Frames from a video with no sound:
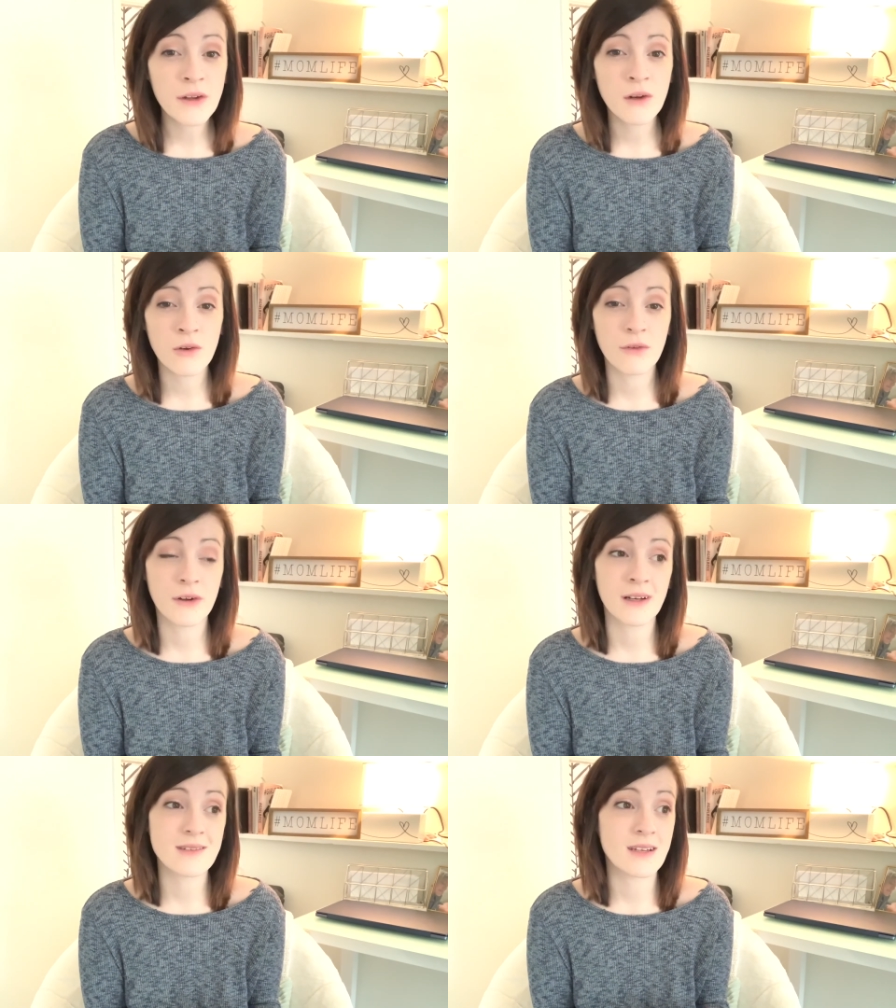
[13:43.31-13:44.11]
You don't know if
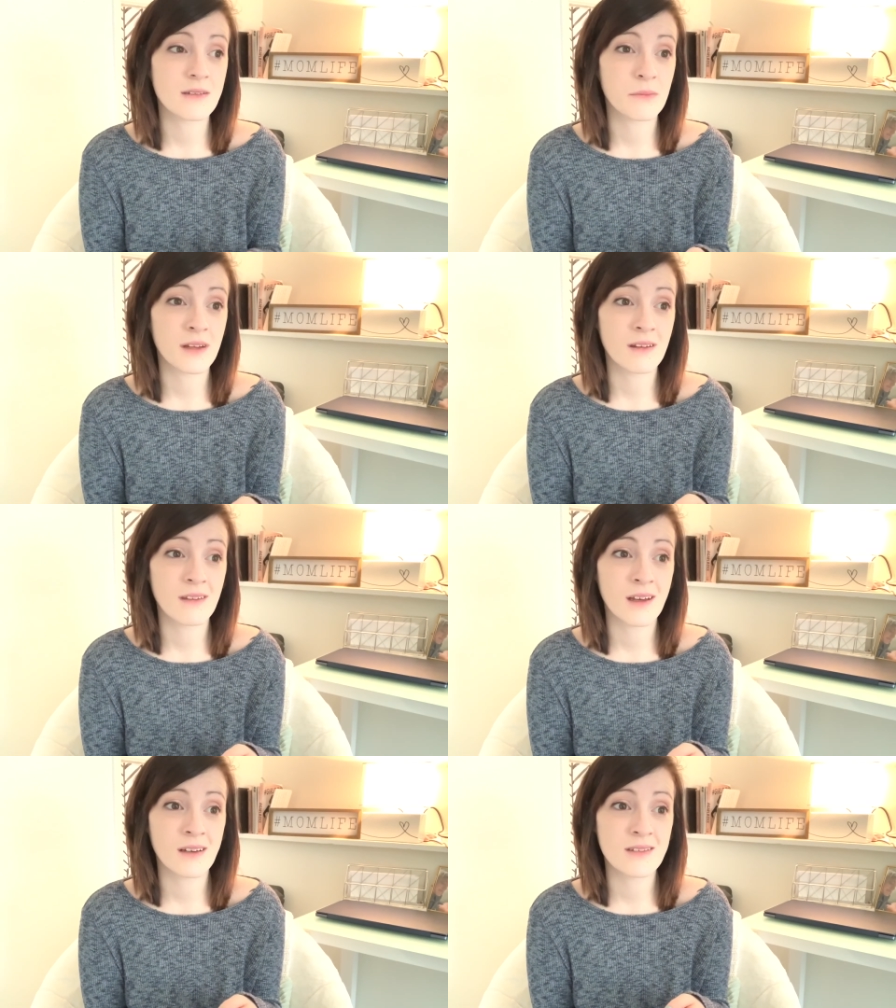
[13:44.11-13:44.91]
you're gonna say something
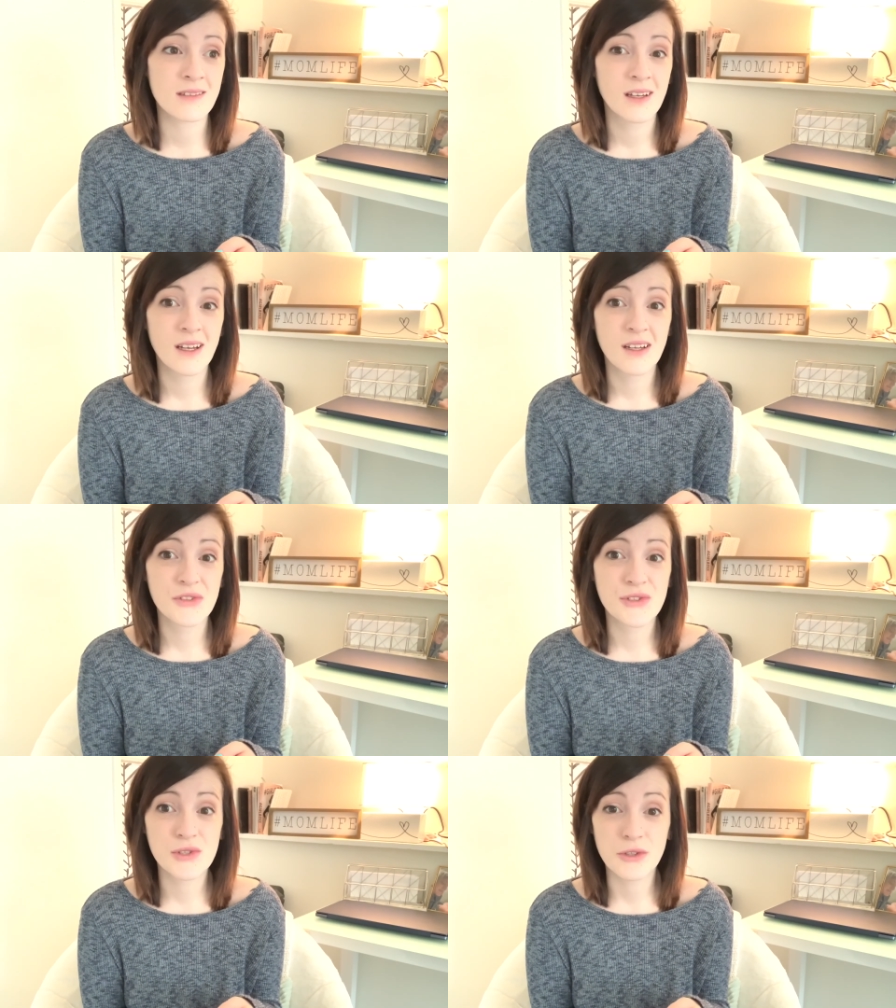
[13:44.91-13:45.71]
that's
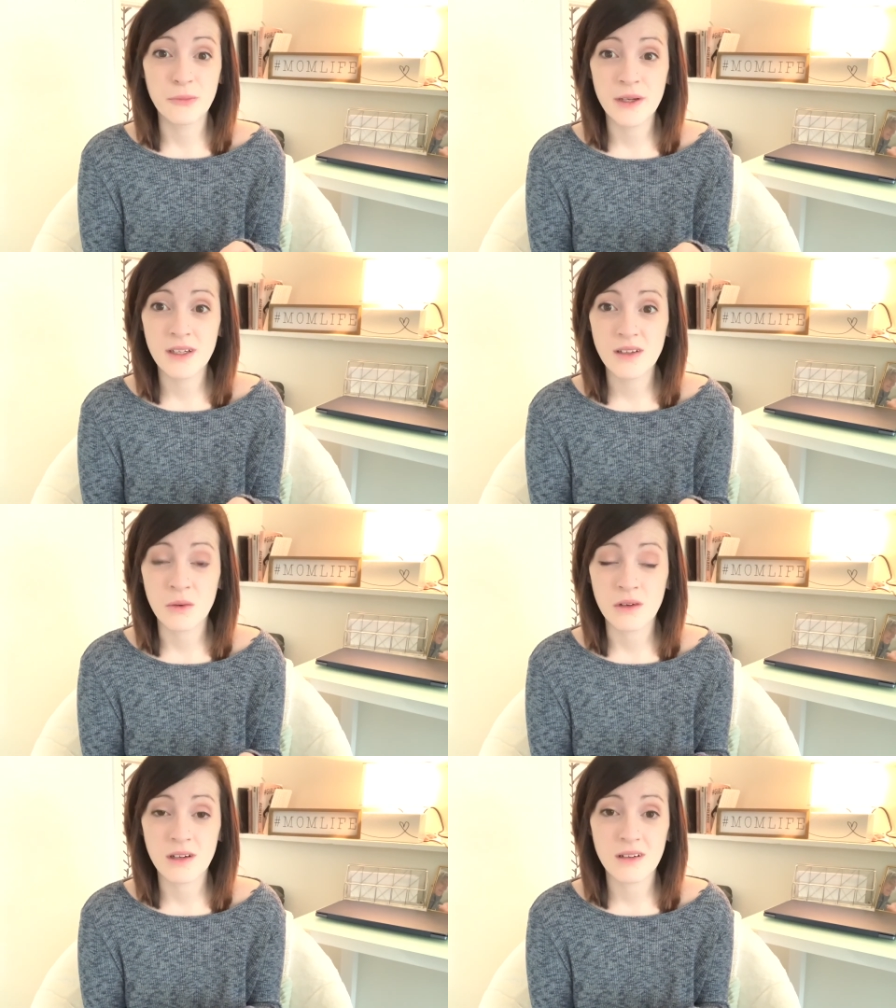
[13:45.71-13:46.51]
stupid
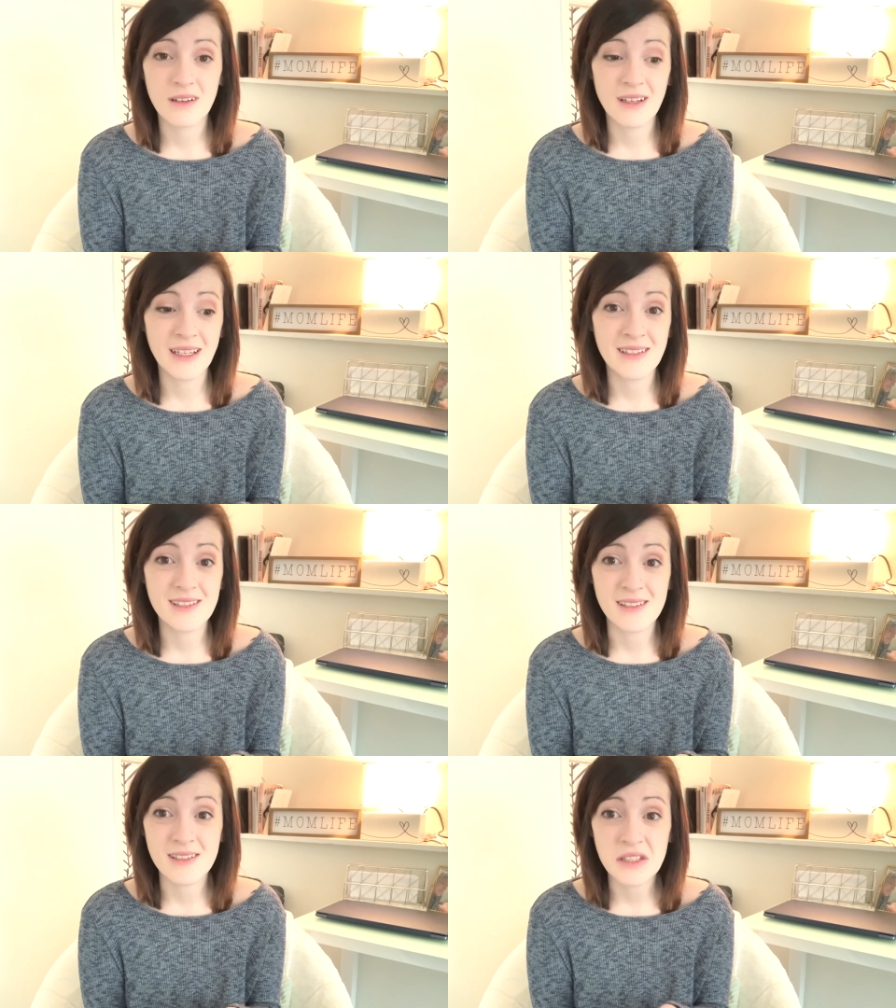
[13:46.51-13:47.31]
or
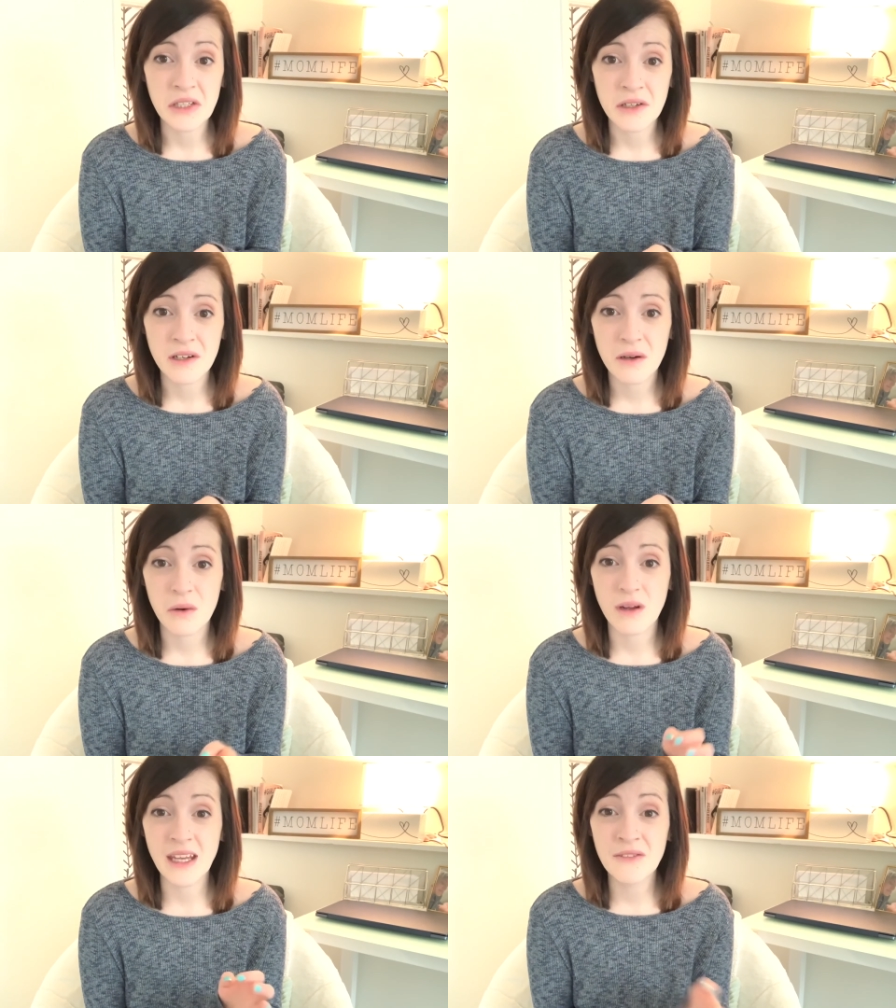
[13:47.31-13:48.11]
insincere,
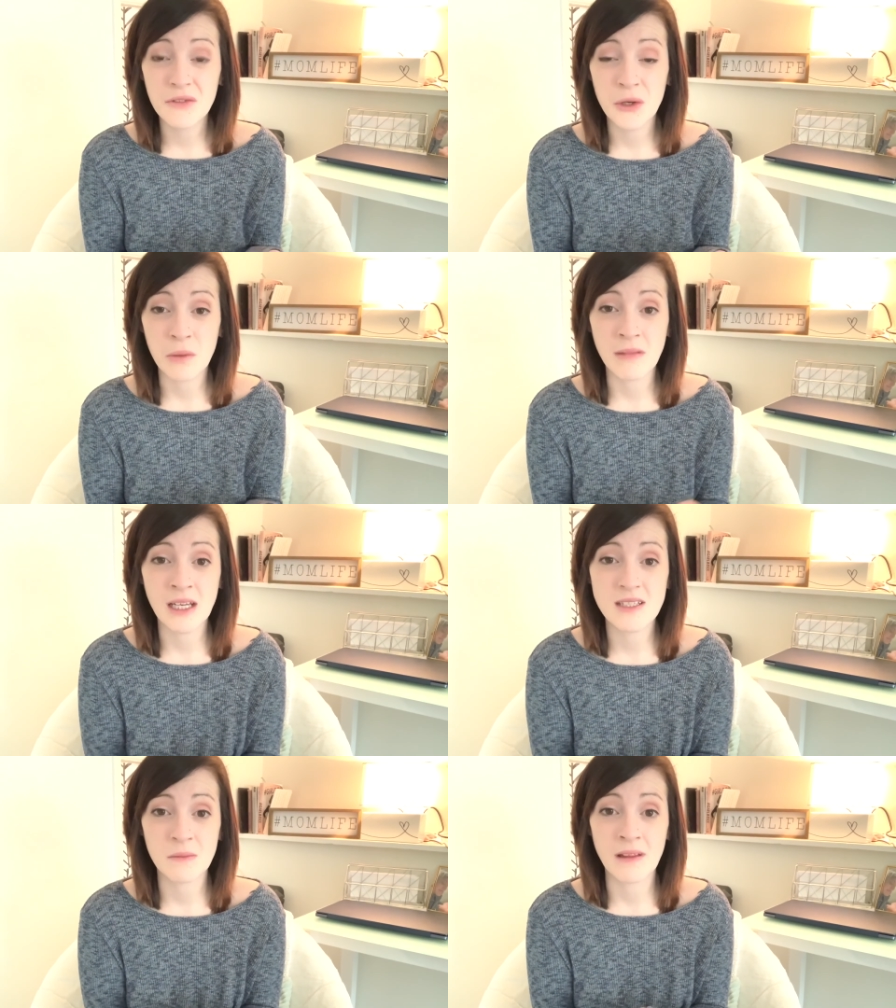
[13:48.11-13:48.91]
even if you don't mean
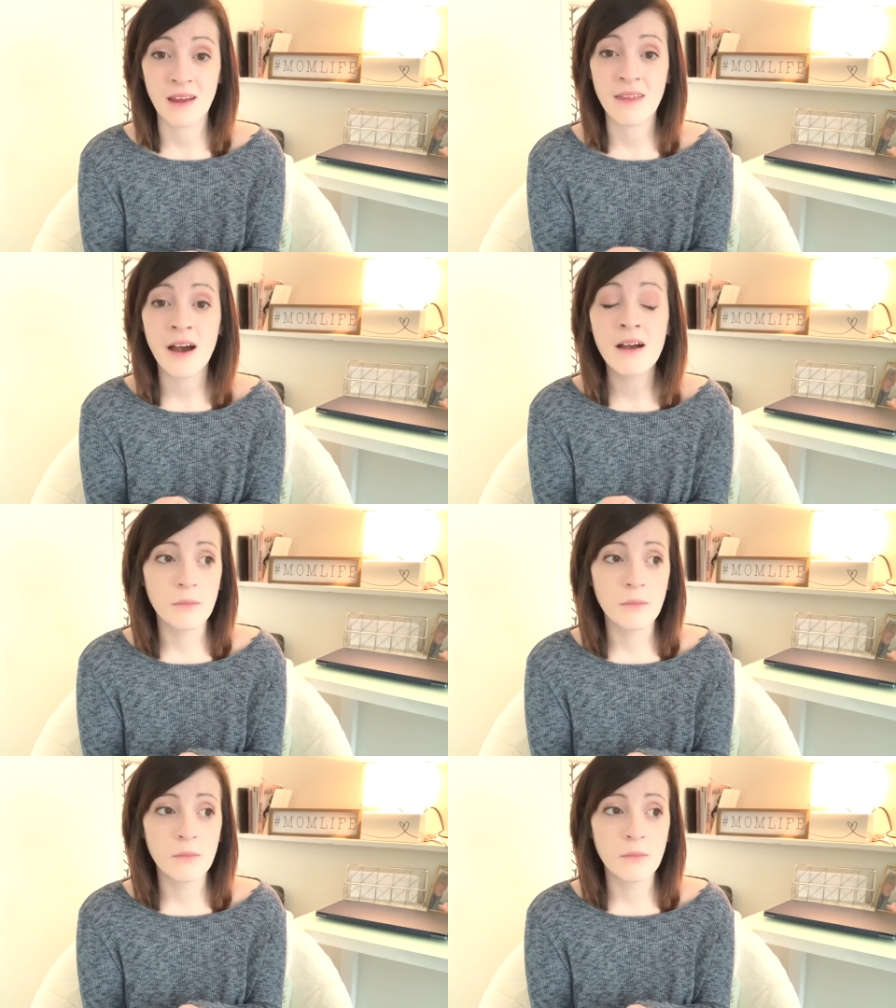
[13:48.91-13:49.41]
it to be like that.